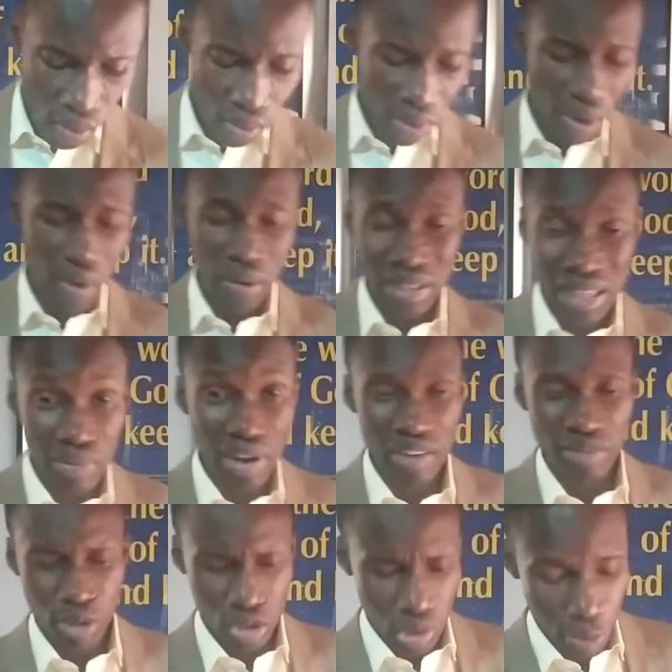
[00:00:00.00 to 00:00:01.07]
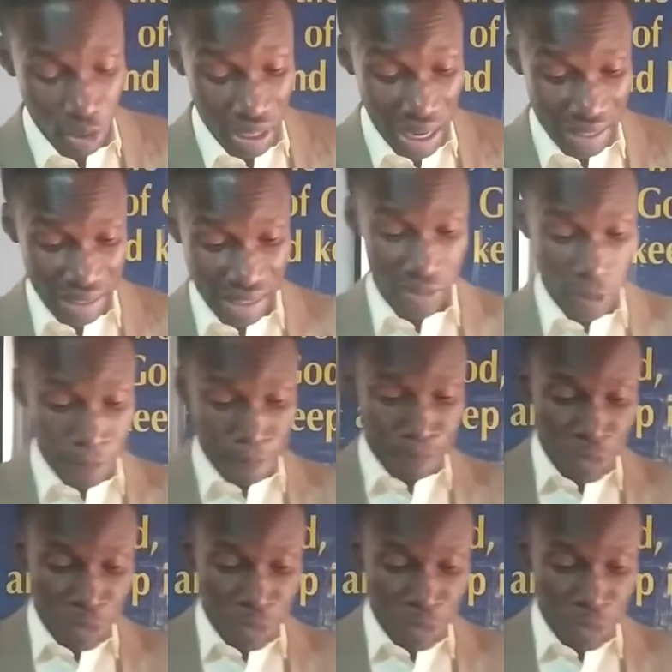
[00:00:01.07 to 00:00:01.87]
O God, that we have brought upon ourselves.